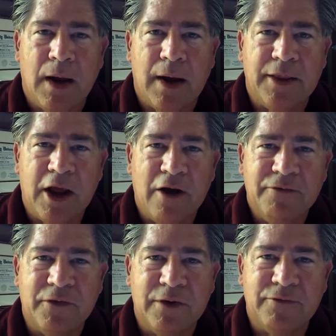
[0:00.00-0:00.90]
They
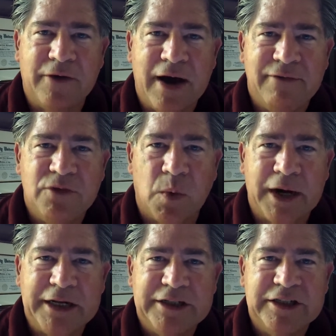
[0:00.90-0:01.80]
offered
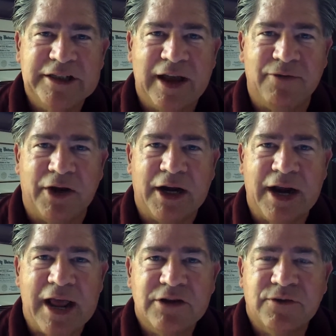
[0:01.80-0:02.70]
$527,000
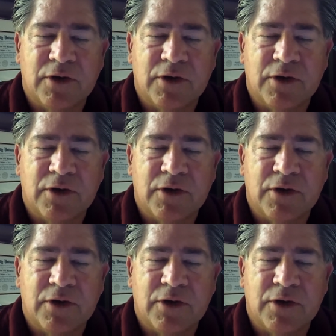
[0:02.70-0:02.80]
and asked